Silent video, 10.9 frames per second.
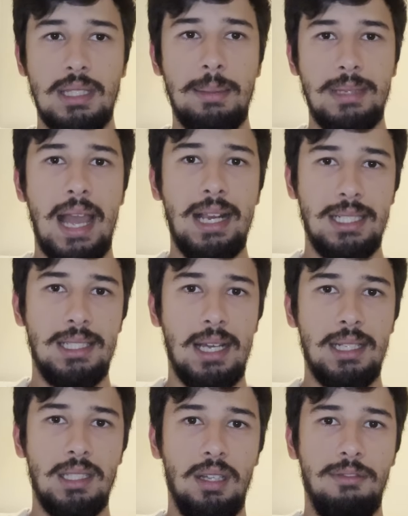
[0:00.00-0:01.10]
step to actually start
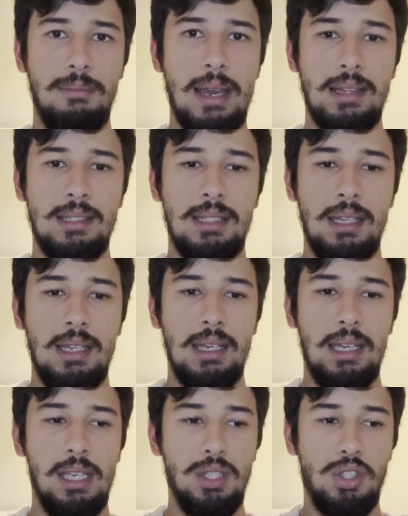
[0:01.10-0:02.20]
to love maths
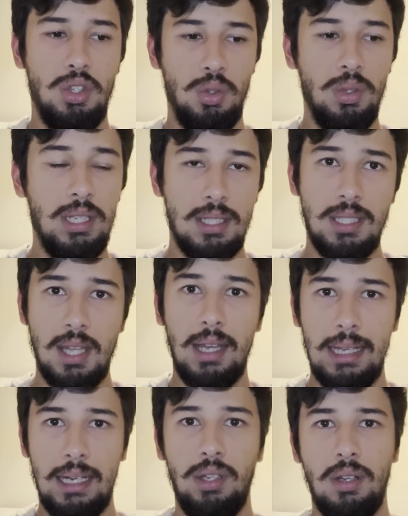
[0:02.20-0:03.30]
is you need to start
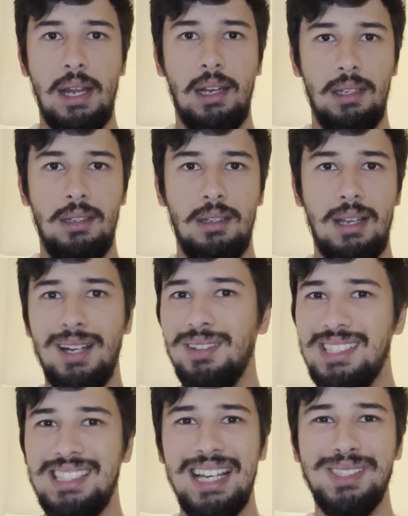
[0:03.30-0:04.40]
getting good at it. I know
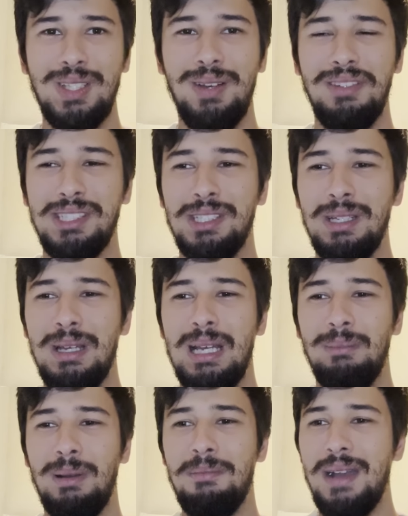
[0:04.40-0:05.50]
this sounds obvious,
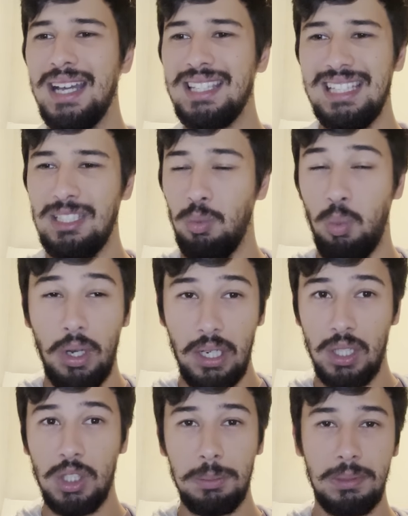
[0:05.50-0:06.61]
but maths is
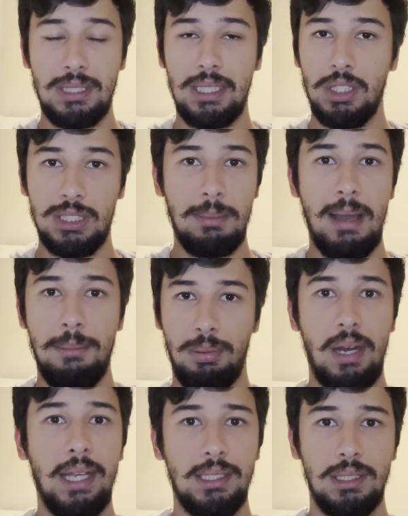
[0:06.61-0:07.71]
100% just about
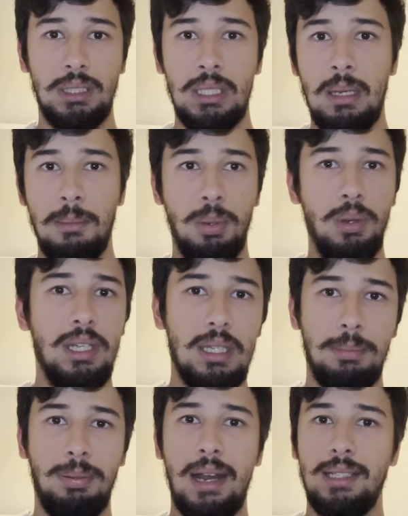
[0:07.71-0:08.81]
practice. Putting in the
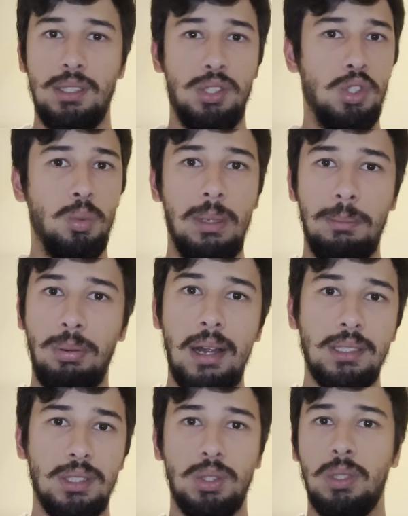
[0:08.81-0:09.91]
practice, doing
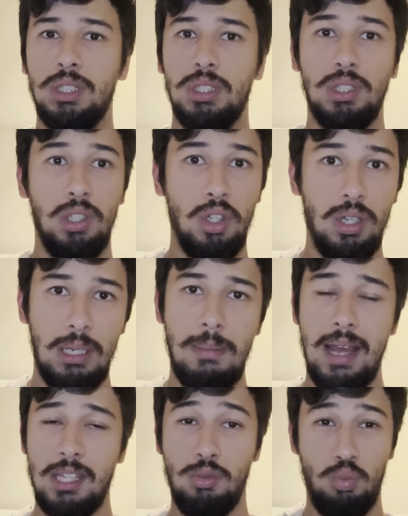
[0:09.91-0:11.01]
practice questions, learning
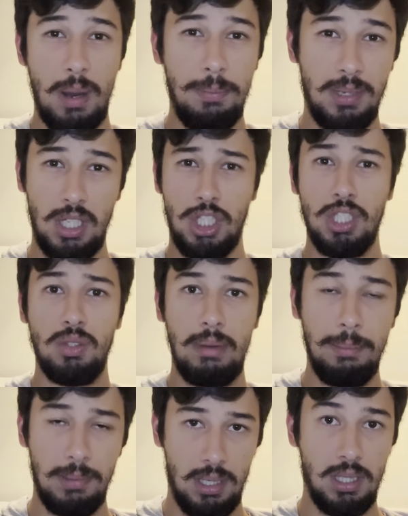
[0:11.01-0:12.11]
maths, repetitions,
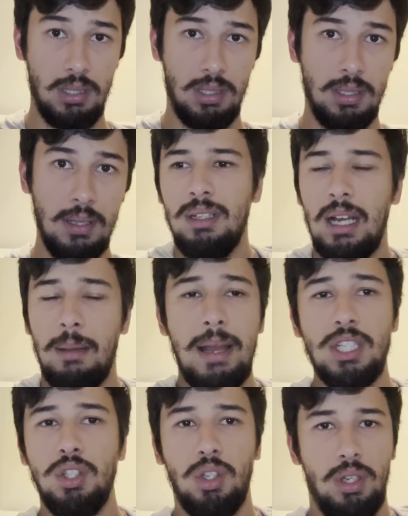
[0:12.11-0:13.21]
repetitions.
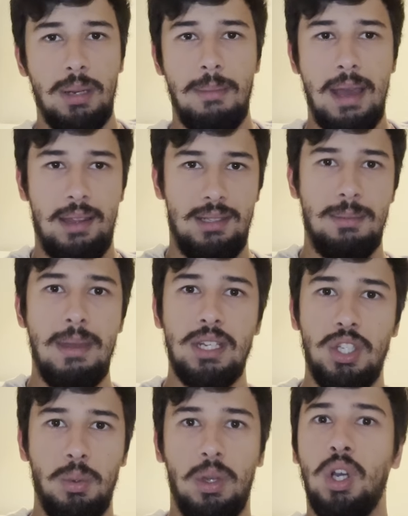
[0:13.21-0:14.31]
Imagine you're good at maths. Imagine
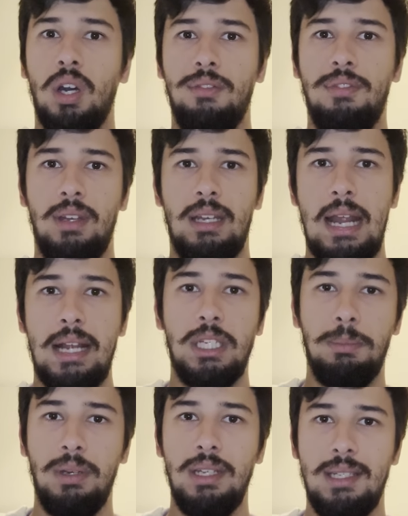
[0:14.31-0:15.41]
you were confident and actually
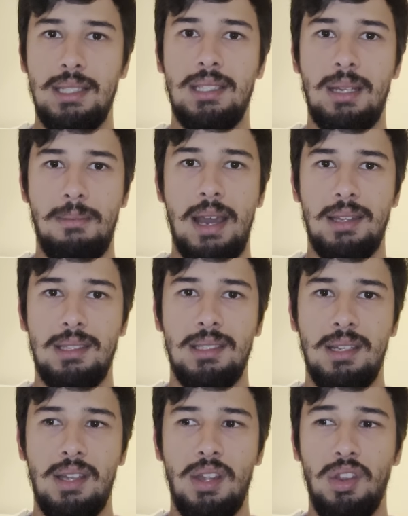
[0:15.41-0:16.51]
pretty decent at maths.
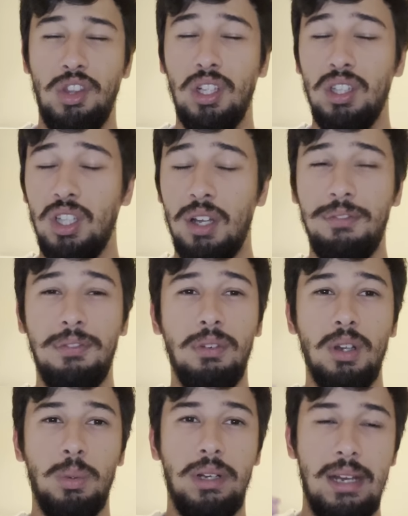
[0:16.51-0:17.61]
The love for
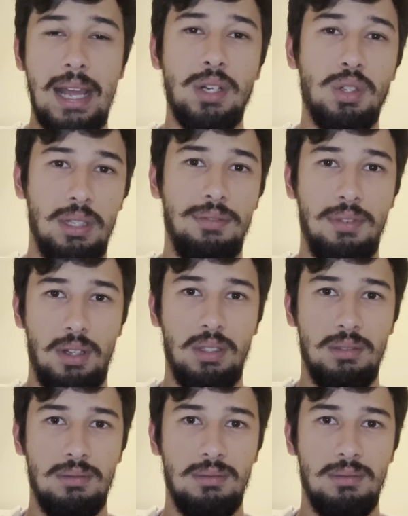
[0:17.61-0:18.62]
it would naturally follow.